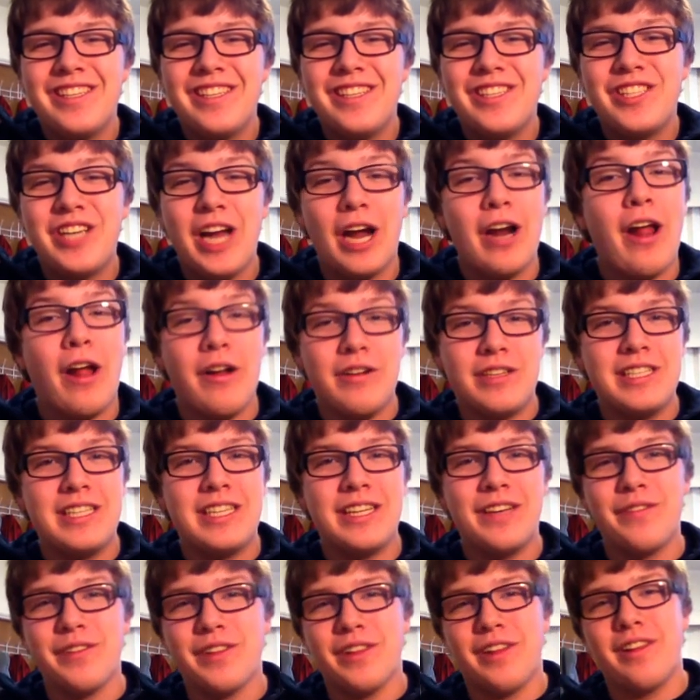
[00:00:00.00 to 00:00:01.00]
Shout out to
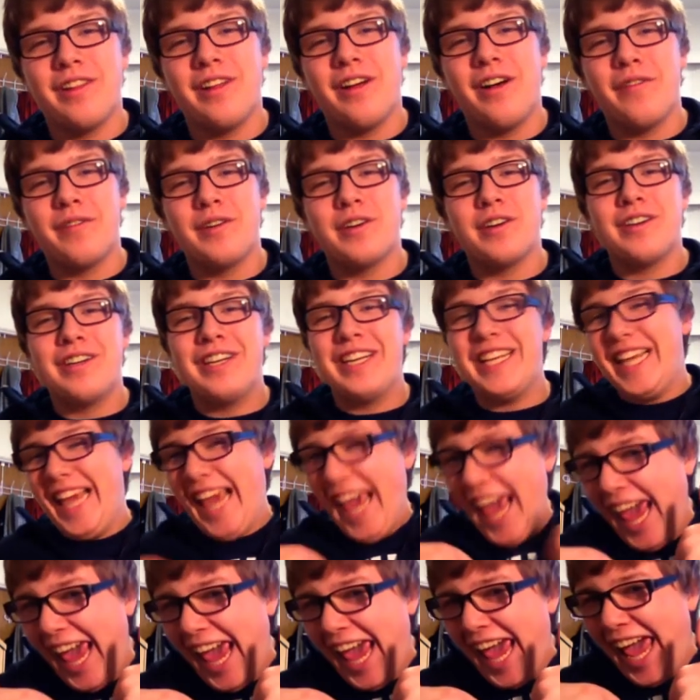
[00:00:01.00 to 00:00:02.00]
Diva Lover.
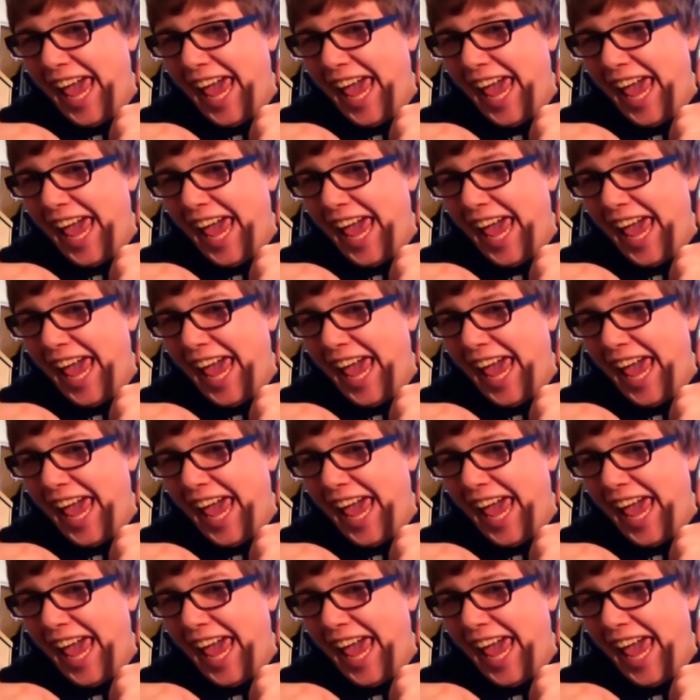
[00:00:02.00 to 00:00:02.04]
Yeah!